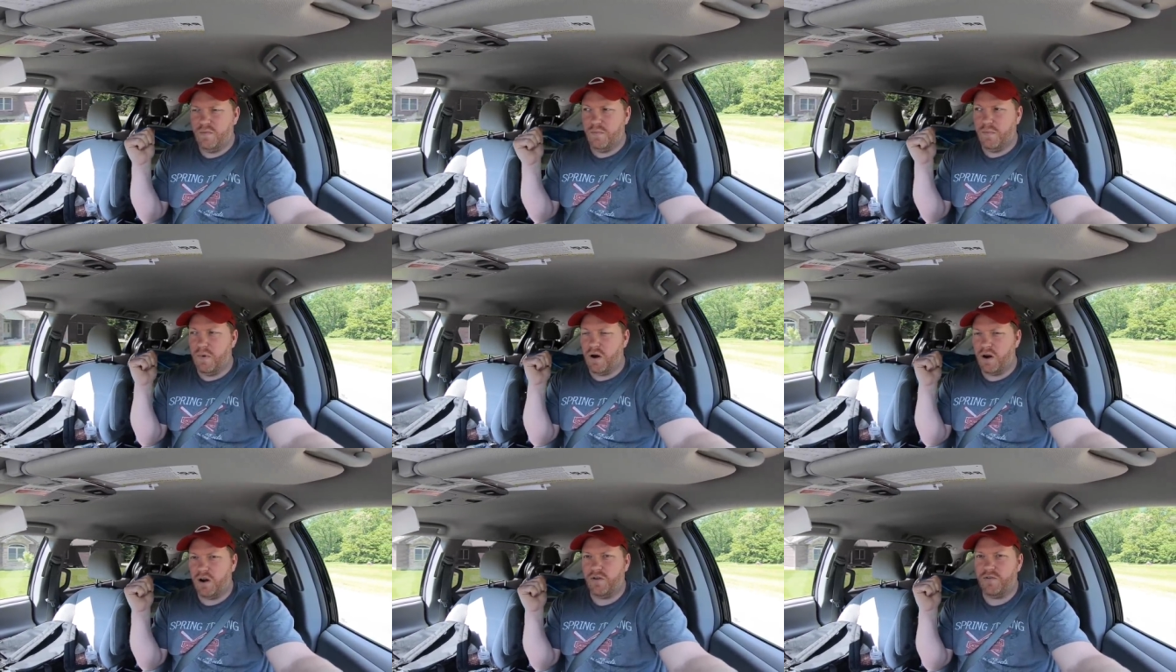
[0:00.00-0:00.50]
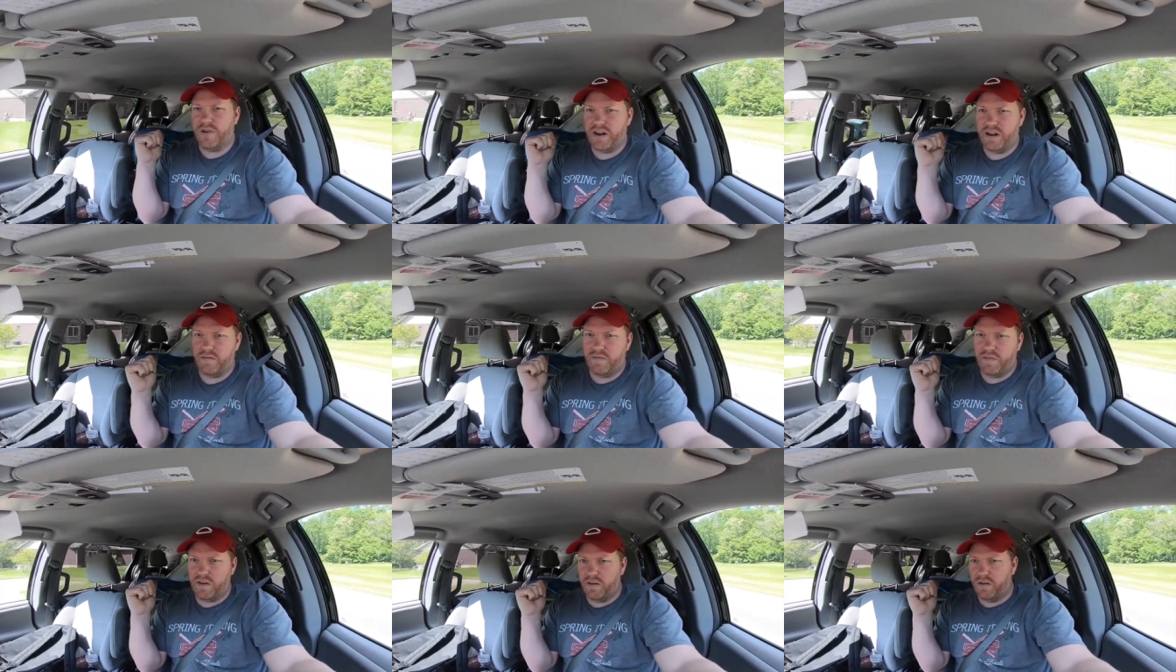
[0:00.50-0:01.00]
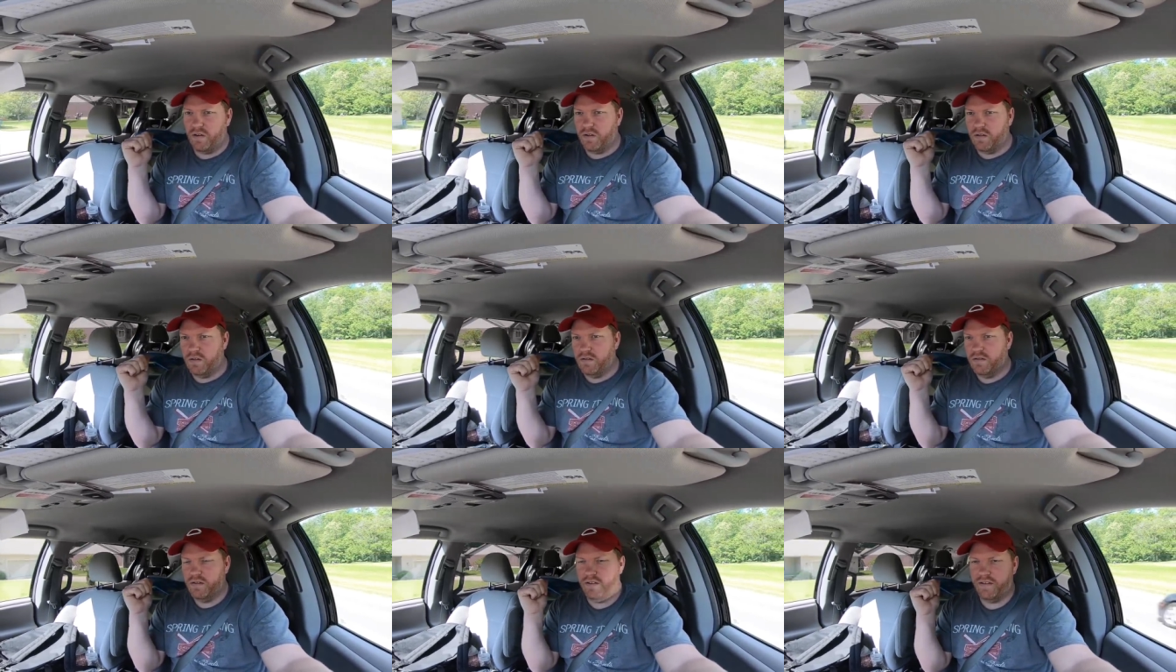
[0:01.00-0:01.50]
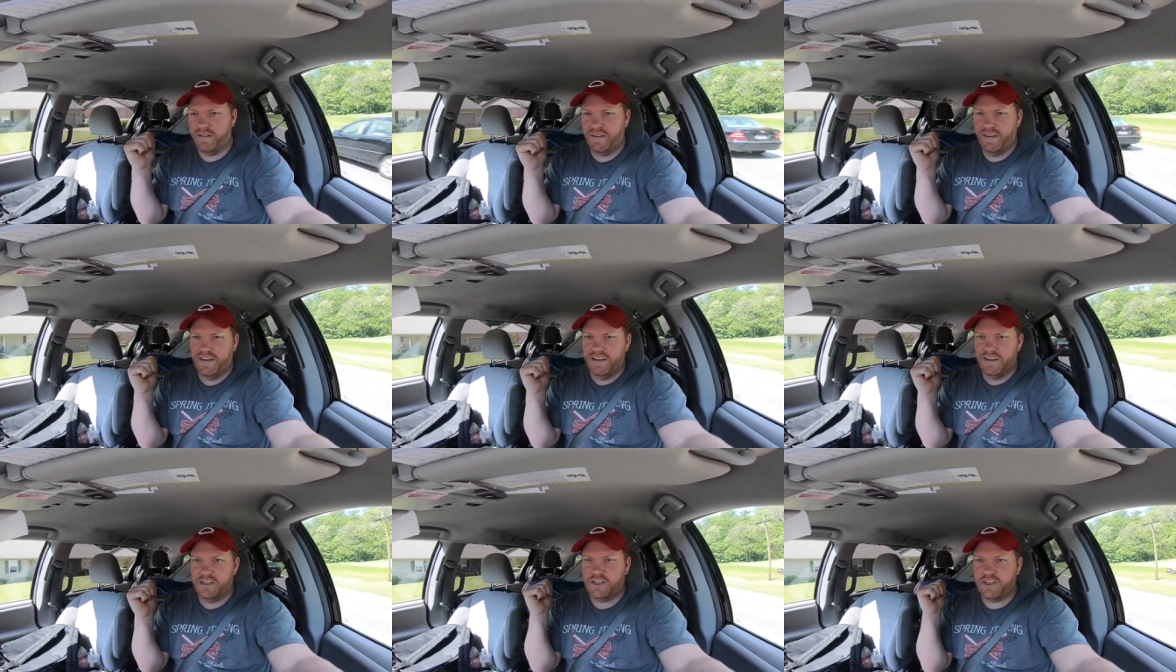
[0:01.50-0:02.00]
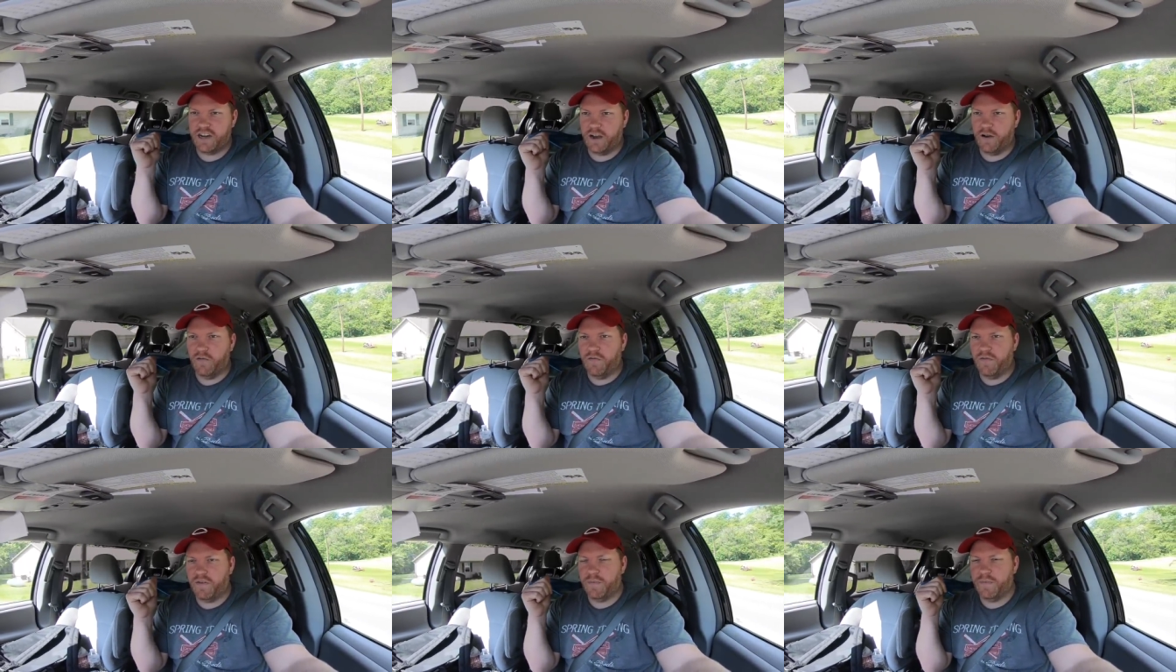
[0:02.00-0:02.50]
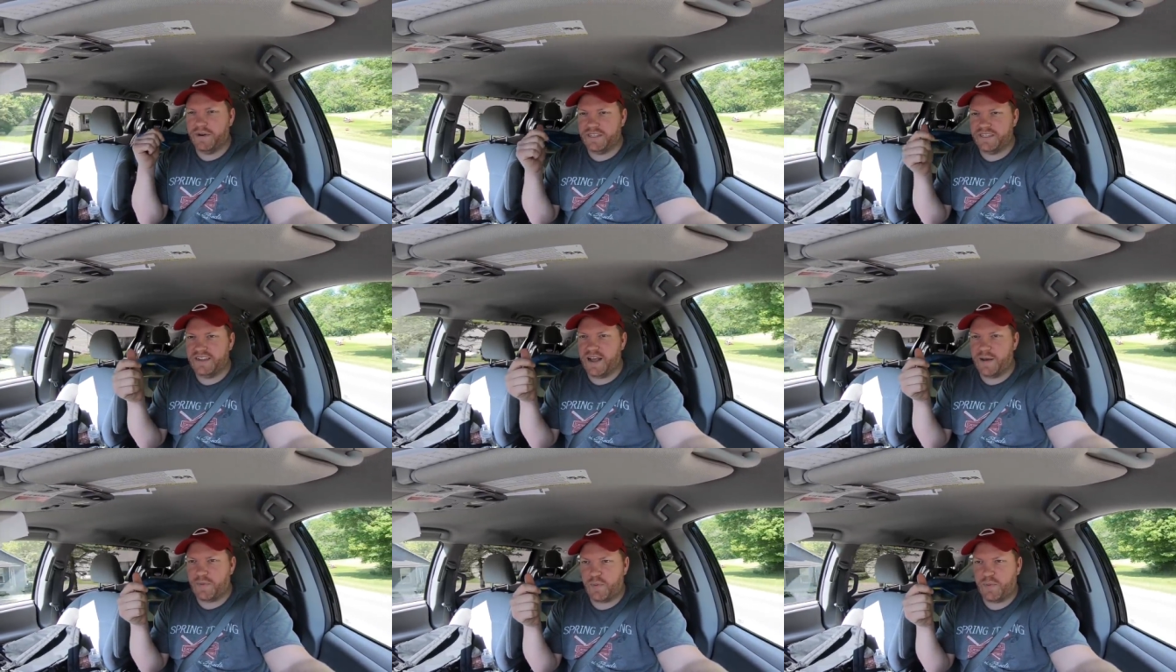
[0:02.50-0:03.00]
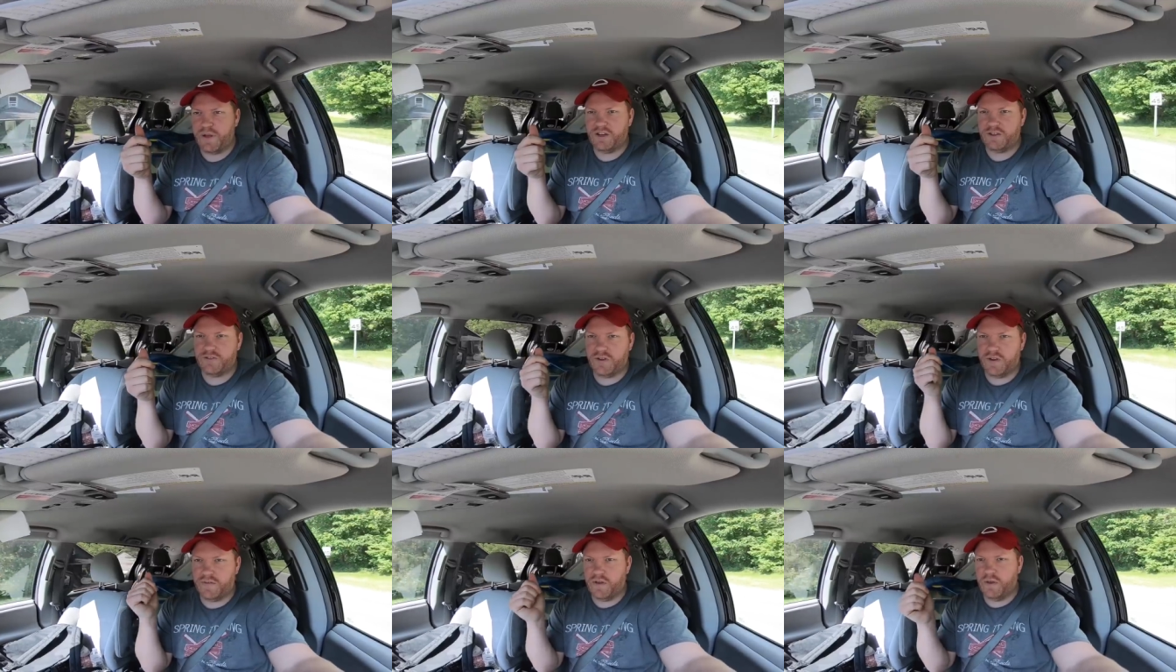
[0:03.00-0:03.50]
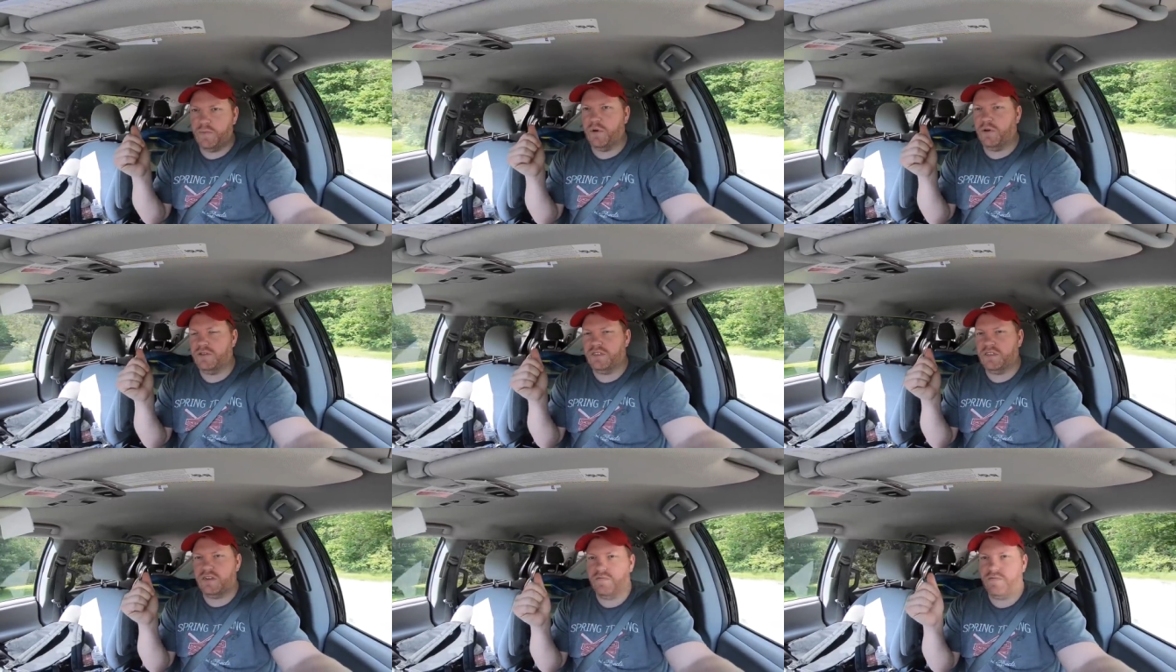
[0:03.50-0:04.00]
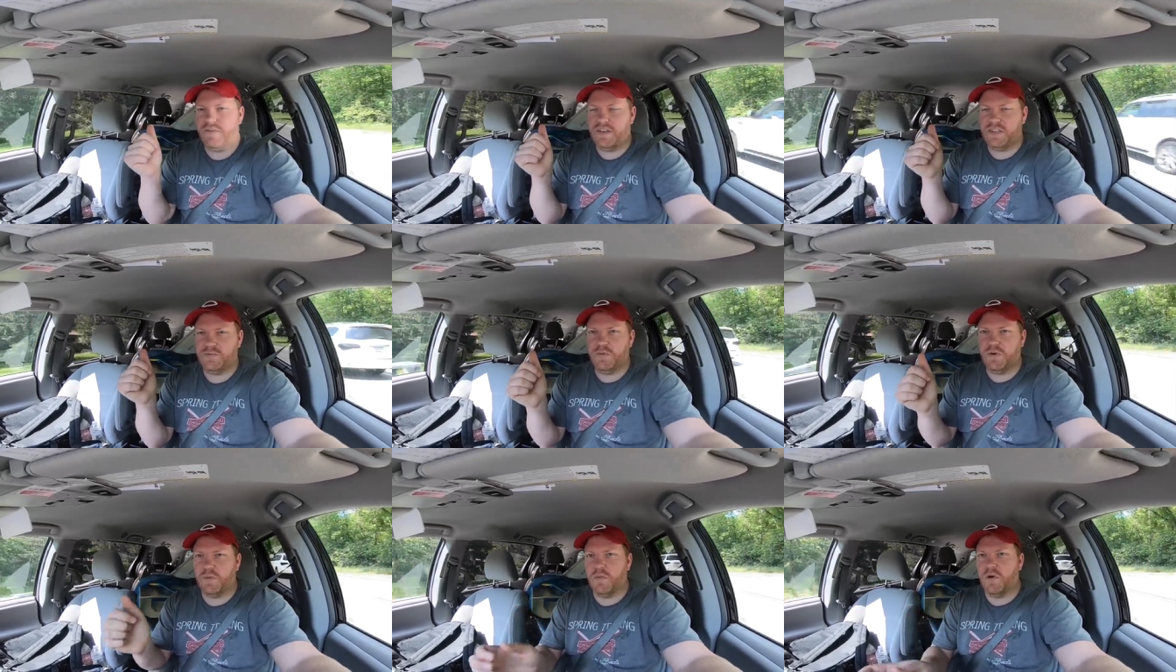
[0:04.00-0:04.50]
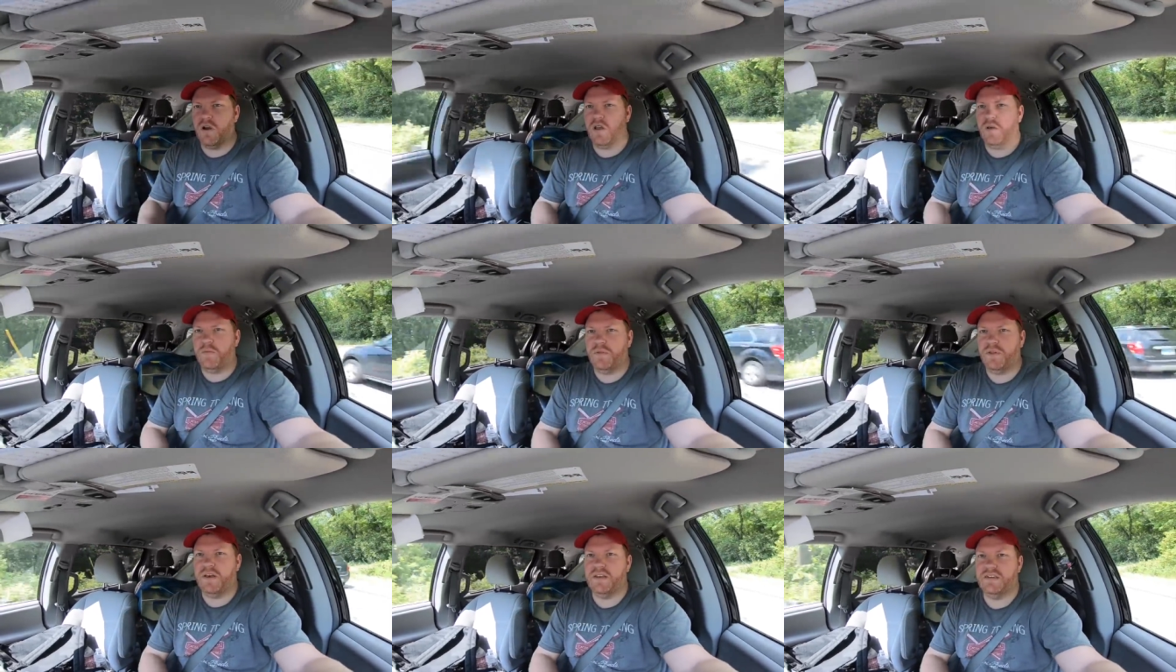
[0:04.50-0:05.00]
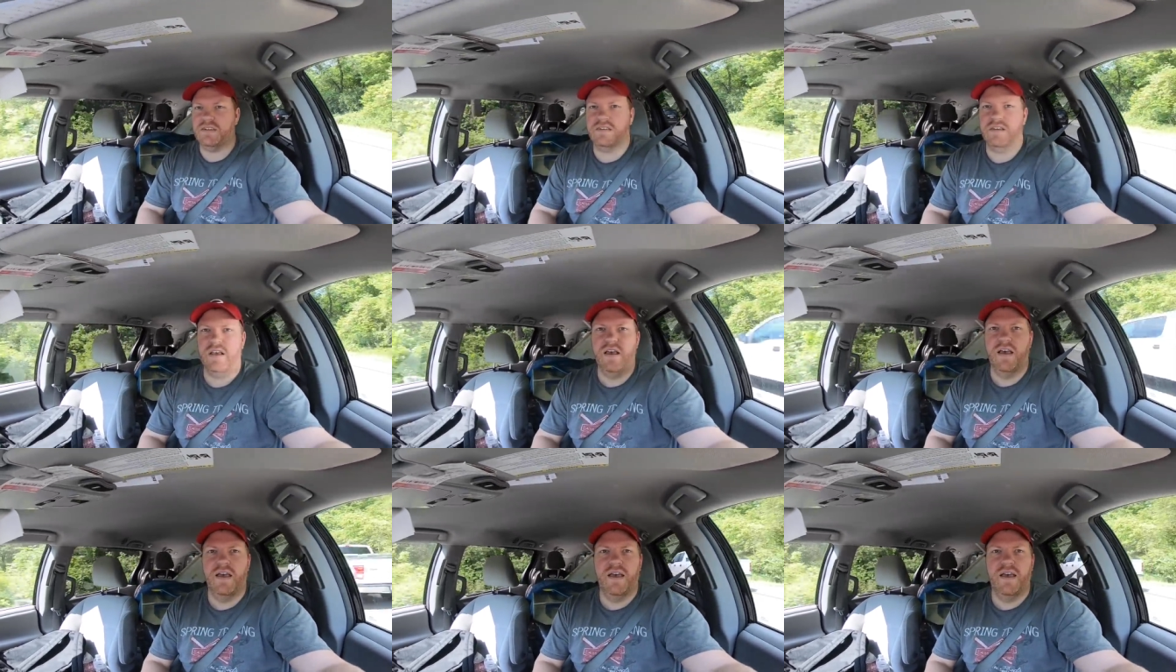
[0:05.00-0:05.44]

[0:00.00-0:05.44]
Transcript: Margaritaville shelf. I'm gonna snap a picture of it and post it to Facebook Marketplace.